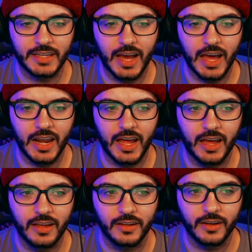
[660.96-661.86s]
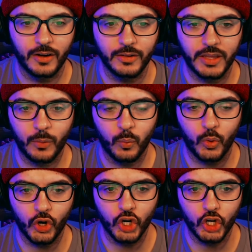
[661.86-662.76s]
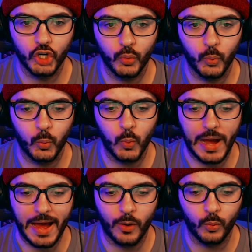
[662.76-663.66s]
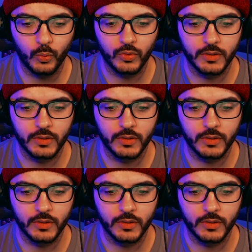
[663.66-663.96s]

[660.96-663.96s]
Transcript: oh, they were. Wow.